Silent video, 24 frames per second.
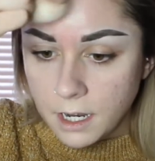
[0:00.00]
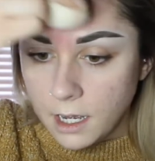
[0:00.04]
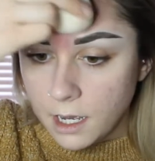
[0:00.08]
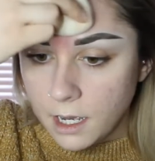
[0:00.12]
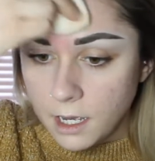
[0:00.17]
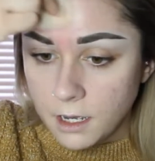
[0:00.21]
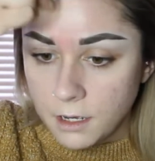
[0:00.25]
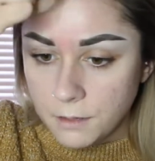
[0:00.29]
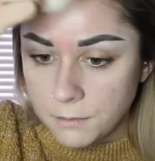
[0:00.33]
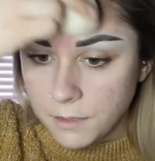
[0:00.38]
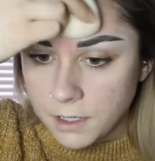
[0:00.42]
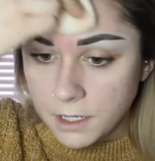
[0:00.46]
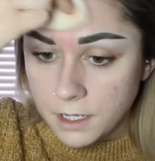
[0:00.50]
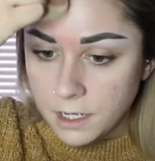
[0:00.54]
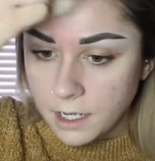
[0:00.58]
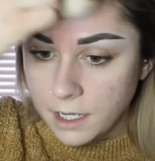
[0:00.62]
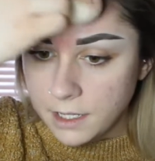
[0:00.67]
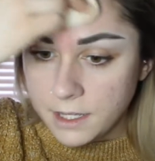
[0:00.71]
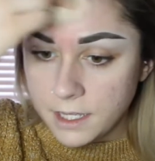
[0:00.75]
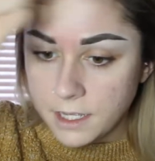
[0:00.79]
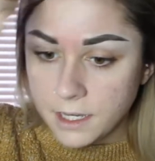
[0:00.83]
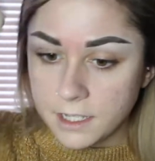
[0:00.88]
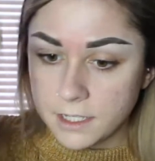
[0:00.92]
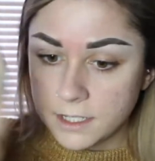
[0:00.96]
I
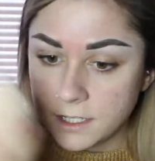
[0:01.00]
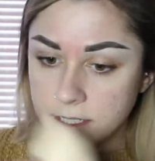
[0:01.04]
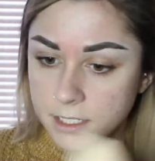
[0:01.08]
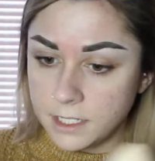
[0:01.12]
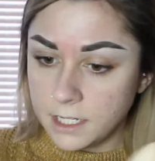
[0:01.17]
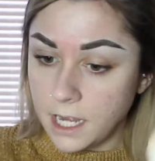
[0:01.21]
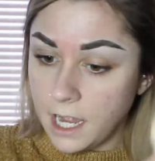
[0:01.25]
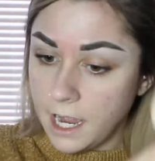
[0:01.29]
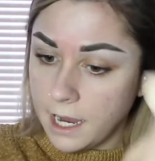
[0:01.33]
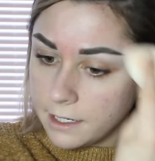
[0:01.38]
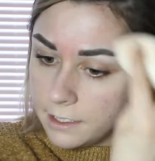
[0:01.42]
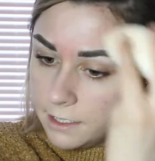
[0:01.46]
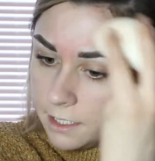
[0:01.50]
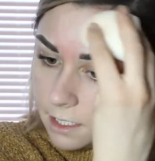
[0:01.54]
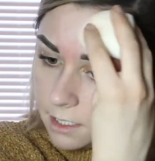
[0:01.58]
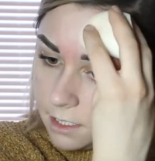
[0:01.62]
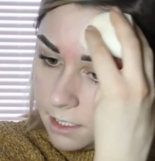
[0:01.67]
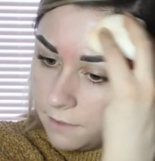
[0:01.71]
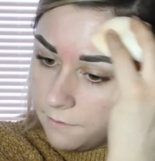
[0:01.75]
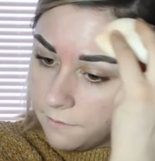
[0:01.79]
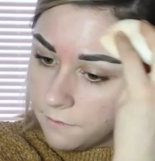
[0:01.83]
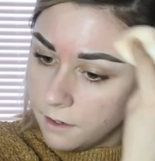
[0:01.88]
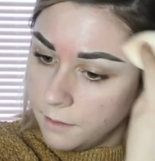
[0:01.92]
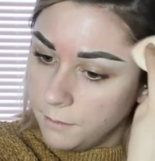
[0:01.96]
think it's
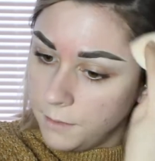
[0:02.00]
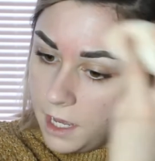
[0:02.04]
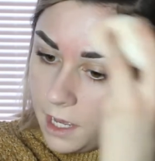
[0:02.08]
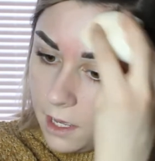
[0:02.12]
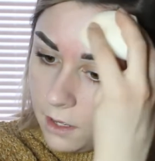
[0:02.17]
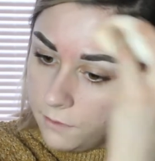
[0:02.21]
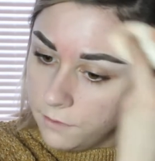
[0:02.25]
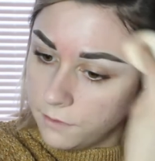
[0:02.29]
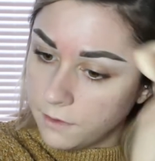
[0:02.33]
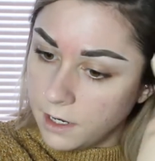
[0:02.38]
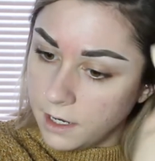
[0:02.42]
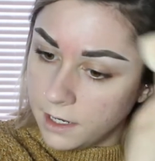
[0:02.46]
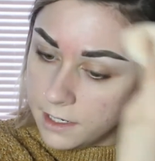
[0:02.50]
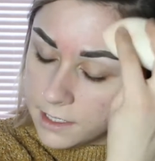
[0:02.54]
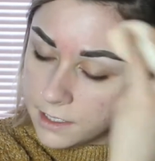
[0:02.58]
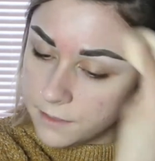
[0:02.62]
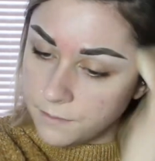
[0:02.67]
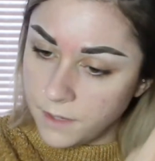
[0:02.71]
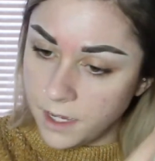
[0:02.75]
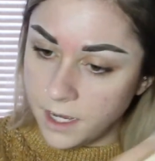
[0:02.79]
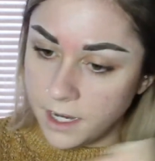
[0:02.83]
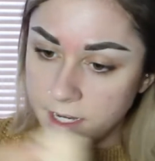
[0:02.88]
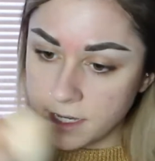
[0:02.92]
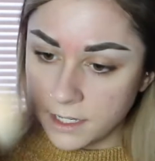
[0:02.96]
technically from e.l.f.
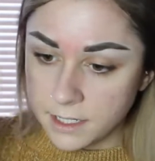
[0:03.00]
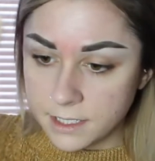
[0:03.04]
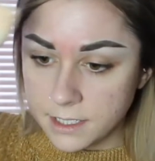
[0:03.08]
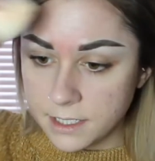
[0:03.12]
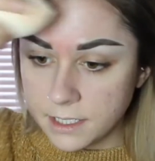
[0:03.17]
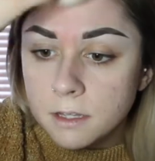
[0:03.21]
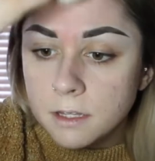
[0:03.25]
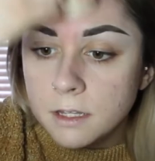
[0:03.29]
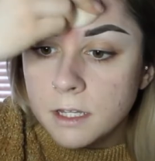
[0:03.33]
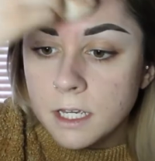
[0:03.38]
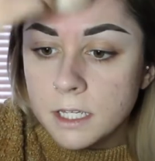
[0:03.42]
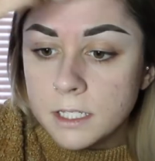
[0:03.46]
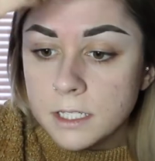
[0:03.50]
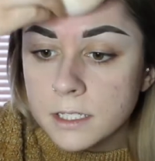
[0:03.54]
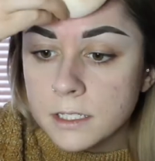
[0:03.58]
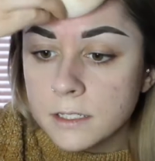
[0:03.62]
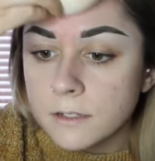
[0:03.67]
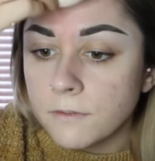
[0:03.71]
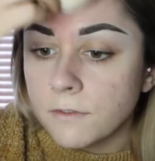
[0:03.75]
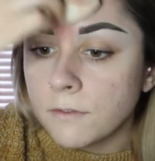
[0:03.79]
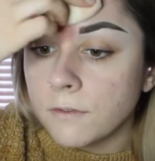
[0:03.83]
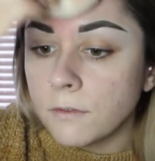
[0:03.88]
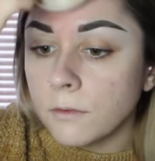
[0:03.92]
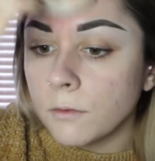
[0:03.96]
Cosmetics.
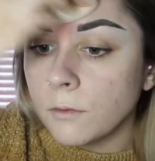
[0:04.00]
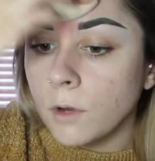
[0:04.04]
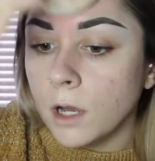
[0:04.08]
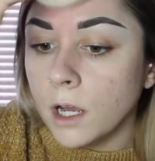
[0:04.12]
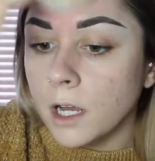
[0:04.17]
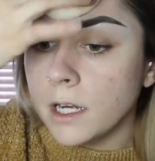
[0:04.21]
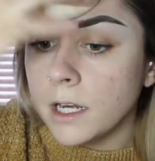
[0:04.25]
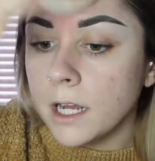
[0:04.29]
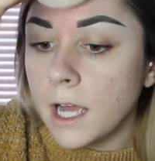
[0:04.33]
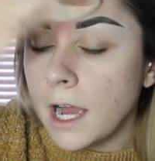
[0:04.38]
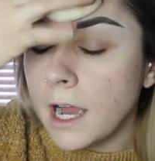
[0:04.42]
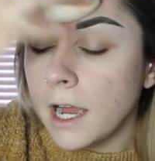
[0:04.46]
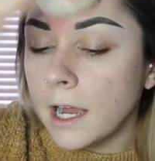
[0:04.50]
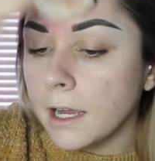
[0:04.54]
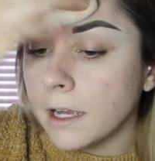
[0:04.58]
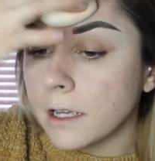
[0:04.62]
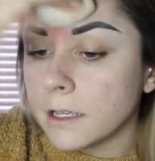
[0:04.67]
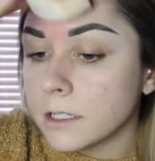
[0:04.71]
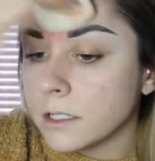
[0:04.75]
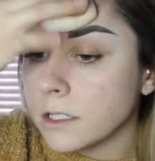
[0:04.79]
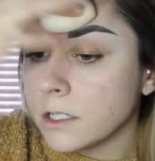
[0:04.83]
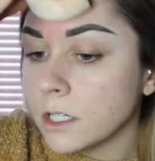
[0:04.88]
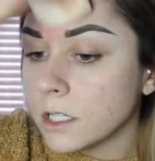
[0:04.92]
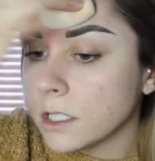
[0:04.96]
This one
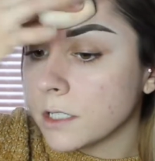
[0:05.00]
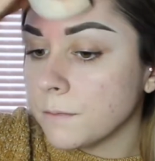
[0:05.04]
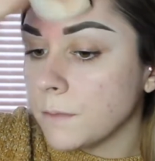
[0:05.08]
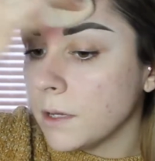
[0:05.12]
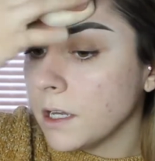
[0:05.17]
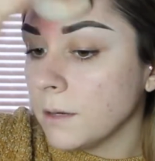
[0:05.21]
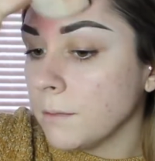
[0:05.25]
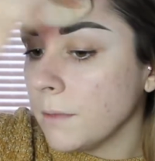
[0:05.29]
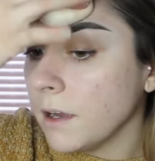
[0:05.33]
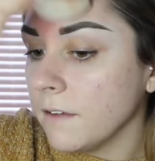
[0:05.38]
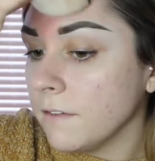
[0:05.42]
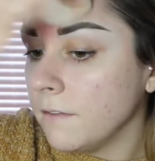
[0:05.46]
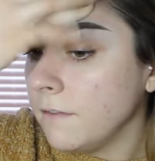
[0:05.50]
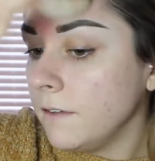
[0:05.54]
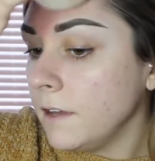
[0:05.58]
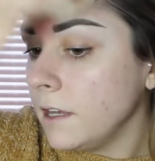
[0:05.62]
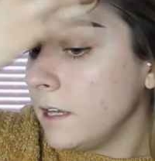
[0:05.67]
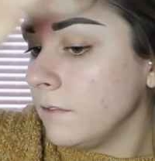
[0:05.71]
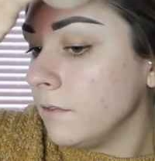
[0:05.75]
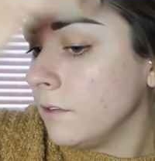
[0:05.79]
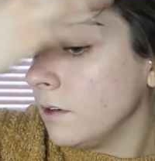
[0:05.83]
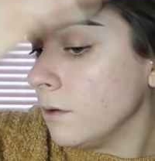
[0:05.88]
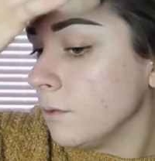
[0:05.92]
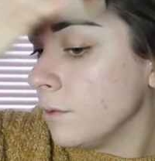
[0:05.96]
has just been my
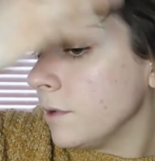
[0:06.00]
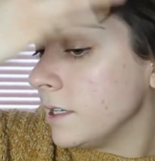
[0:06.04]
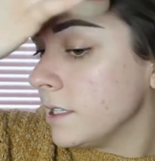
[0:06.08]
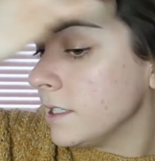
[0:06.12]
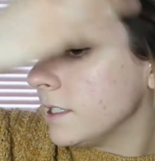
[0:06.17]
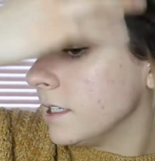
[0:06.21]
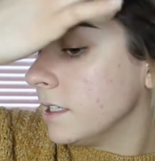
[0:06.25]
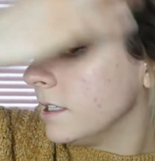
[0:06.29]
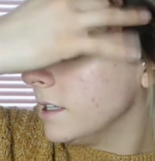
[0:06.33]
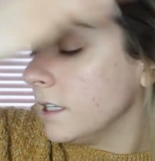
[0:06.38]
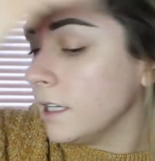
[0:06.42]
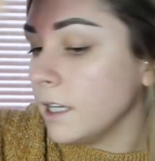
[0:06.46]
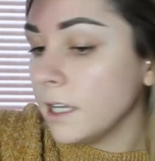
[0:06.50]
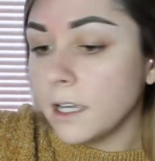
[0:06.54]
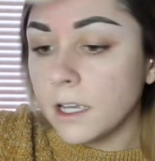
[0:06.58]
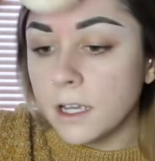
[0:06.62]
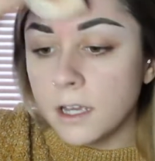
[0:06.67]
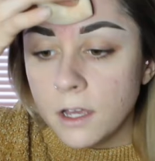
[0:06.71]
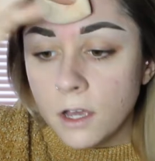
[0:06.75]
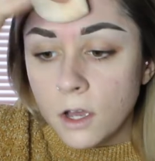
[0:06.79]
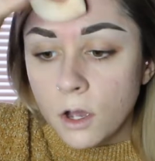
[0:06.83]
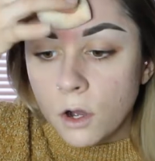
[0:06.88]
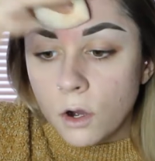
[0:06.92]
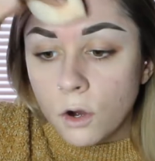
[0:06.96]
favorite
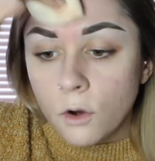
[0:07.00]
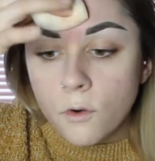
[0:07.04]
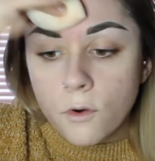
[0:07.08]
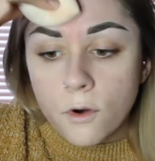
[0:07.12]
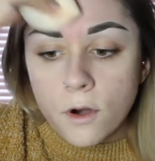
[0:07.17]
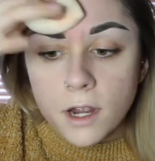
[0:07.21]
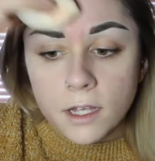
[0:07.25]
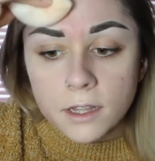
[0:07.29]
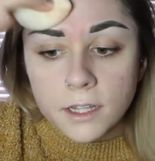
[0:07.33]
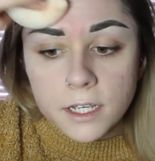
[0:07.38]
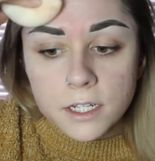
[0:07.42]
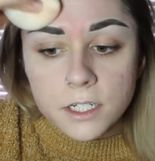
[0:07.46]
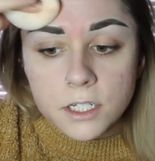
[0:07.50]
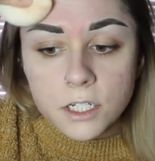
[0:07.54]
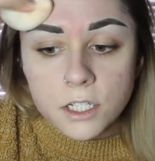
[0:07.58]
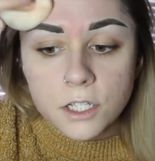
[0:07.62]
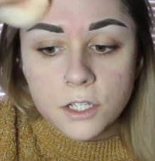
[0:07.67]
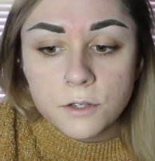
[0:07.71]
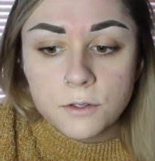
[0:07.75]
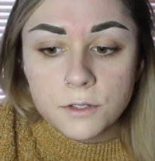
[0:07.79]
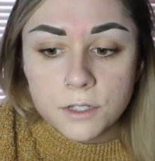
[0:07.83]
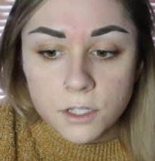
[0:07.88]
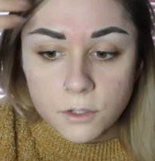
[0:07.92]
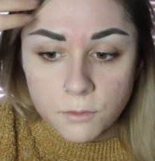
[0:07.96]
recently, or I like to
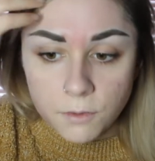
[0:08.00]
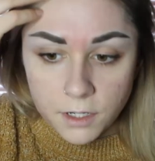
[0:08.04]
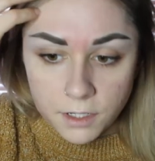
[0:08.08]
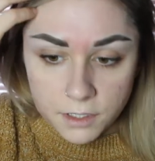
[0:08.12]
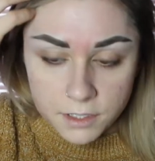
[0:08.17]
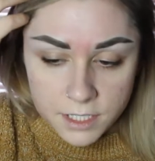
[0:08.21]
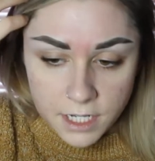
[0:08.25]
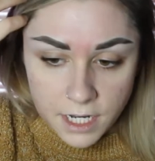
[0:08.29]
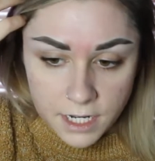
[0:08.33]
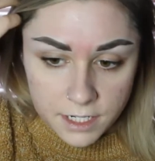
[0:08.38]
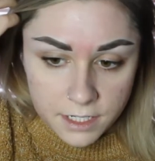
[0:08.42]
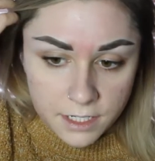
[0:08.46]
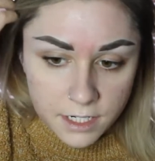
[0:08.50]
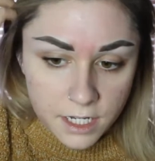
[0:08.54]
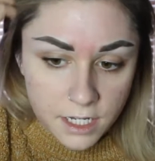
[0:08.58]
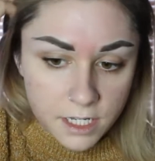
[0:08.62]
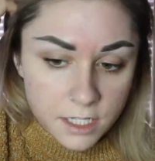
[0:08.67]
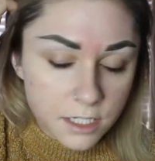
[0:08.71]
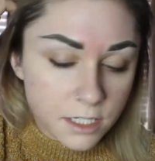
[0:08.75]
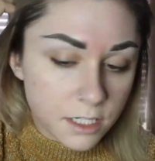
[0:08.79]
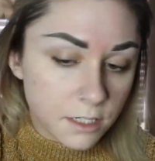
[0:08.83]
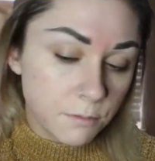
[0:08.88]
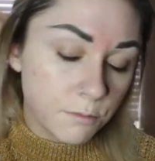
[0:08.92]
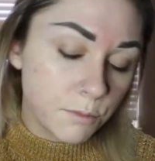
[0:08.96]
use the Real
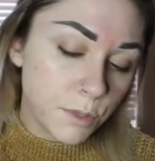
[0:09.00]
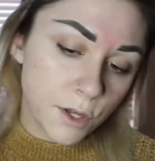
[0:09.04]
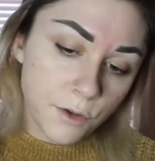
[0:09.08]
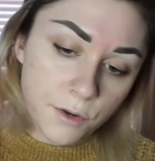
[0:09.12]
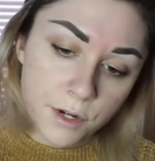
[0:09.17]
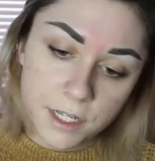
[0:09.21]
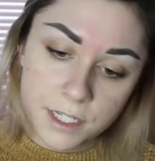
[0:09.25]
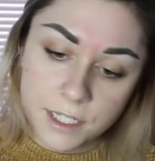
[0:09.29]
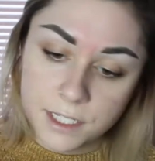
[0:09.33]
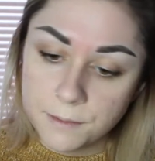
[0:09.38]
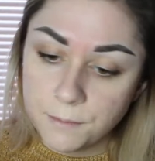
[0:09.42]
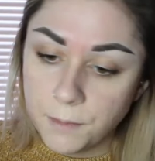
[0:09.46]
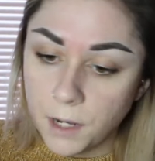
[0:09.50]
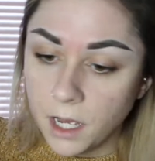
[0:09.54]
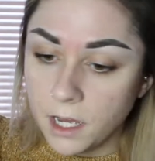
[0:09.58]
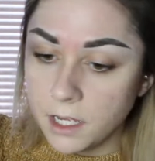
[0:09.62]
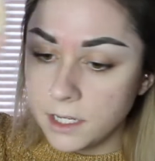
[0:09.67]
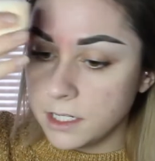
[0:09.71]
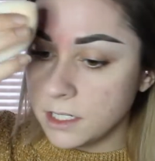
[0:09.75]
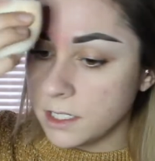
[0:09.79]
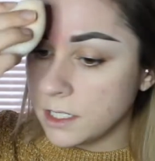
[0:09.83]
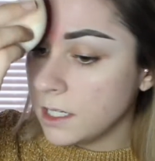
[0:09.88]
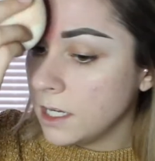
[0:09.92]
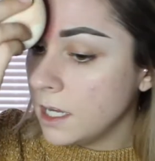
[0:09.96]
Techniques beauty
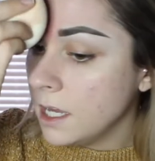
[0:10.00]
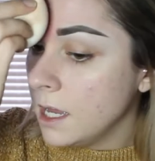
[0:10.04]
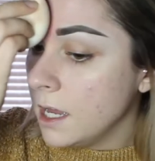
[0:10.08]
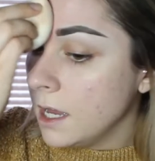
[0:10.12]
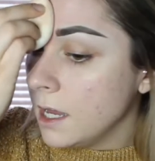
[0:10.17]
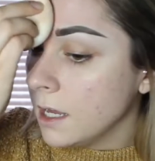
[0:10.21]
sponge.